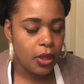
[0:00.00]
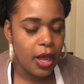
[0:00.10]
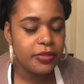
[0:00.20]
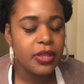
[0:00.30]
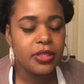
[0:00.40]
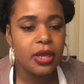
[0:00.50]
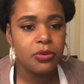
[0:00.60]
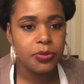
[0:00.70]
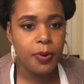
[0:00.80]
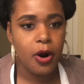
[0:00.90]
I think that
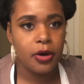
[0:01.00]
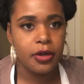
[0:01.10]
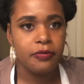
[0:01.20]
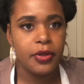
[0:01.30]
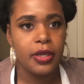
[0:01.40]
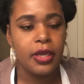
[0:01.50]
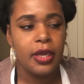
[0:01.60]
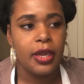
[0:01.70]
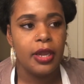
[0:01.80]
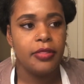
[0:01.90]
was part of it.
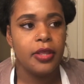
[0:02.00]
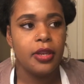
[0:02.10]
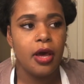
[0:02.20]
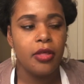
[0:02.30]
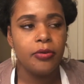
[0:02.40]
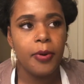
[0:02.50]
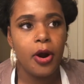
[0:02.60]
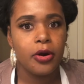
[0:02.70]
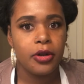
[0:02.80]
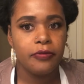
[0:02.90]
And then the other
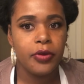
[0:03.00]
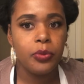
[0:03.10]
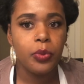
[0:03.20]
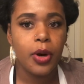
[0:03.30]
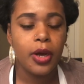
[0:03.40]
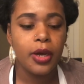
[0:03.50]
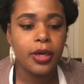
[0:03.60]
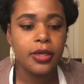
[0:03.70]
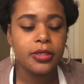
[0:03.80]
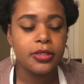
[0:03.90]
part of it
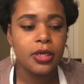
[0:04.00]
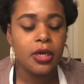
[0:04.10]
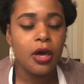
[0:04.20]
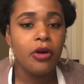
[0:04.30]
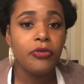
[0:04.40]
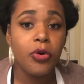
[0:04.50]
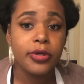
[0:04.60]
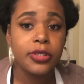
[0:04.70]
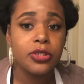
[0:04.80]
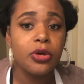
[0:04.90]
was, of
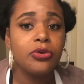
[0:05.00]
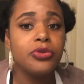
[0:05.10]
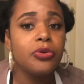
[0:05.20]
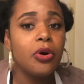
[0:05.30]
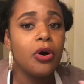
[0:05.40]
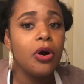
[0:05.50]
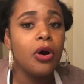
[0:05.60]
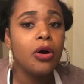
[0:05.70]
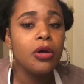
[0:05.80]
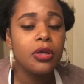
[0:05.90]
course, I told you
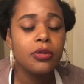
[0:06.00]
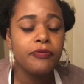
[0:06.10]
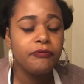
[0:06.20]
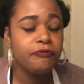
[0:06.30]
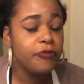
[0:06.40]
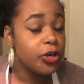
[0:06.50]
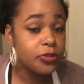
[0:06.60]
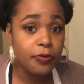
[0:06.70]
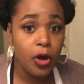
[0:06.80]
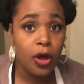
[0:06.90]
all,
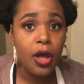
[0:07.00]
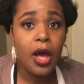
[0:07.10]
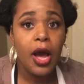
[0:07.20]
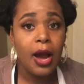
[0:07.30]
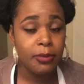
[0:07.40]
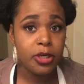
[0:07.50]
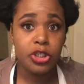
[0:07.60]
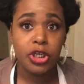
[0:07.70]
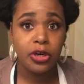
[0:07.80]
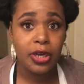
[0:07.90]
first of all, I'm going to
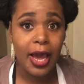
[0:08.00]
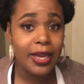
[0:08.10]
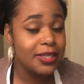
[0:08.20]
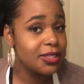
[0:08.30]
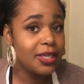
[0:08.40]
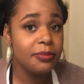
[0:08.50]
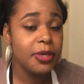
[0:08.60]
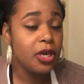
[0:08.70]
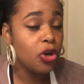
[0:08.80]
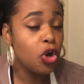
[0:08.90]
share a lot. It's going to
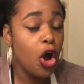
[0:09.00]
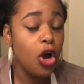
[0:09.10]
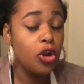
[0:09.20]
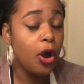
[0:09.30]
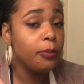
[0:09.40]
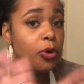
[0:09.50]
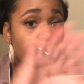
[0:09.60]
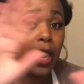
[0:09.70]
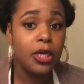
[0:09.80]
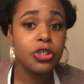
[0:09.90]
be a
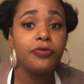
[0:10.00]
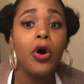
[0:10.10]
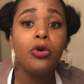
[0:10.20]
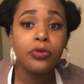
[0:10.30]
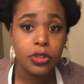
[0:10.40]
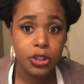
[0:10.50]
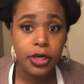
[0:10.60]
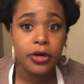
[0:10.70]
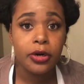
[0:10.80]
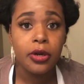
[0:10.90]
barrage of
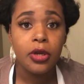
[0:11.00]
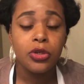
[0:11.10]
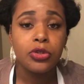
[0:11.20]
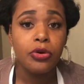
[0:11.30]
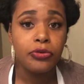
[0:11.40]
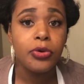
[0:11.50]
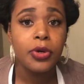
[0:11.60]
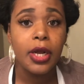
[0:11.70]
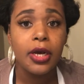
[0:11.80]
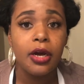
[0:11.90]
overshare. So if you
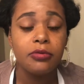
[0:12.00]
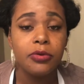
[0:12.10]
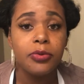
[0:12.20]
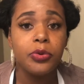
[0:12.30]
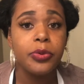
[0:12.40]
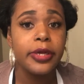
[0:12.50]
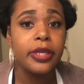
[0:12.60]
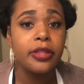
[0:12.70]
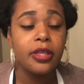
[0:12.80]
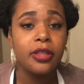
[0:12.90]
are not comfortable
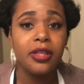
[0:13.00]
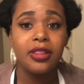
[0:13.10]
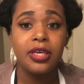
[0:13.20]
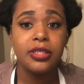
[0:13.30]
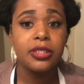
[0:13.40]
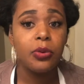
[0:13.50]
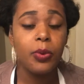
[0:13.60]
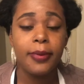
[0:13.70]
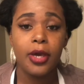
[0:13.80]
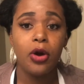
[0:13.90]
with the things that
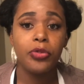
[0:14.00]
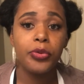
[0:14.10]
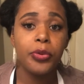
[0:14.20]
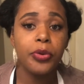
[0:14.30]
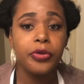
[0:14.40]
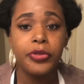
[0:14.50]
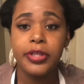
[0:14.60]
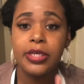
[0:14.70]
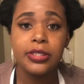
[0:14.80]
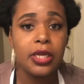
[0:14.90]
women go through or the
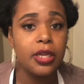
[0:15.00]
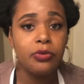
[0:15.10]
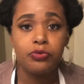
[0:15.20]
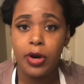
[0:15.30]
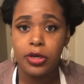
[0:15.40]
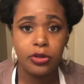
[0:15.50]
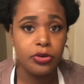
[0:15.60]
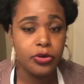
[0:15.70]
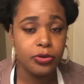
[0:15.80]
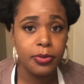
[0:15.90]
things that
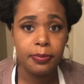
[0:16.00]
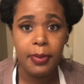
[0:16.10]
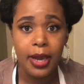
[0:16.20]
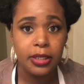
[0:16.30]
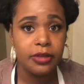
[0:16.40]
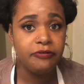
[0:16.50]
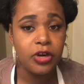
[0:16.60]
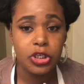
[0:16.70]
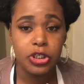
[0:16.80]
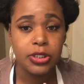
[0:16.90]
regular human bodily
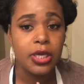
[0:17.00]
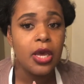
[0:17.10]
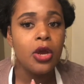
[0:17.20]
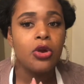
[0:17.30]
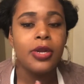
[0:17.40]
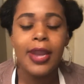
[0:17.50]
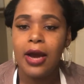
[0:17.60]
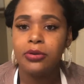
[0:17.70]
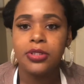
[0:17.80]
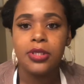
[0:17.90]
functions,
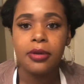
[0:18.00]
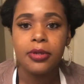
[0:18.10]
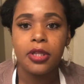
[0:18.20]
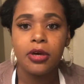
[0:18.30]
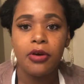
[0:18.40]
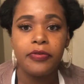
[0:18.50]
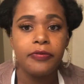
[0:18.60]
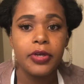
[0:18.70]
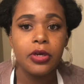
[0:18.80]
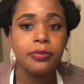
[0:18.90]
now is the time to click off the
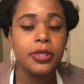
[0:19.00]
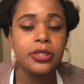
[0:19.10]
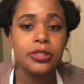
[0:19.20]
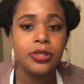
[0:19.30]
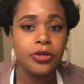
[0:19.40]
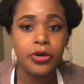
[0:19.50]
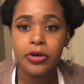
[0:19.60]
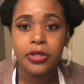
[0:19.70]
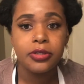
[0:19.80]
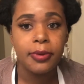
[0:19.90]
video because your
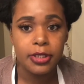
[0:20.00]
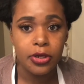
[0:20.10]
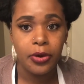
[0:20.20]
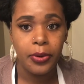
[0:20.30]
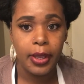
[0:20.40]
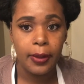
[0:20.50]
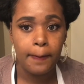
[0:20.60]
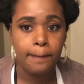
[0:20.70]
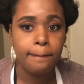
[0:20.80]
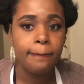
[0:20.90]
girl is about to go in.
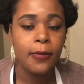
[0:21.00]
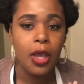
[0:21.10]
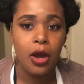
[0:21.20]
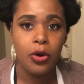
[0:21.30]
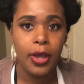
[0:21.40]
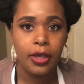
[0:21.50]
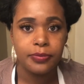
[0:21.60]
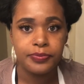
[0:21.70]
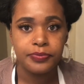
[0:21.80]
Okay.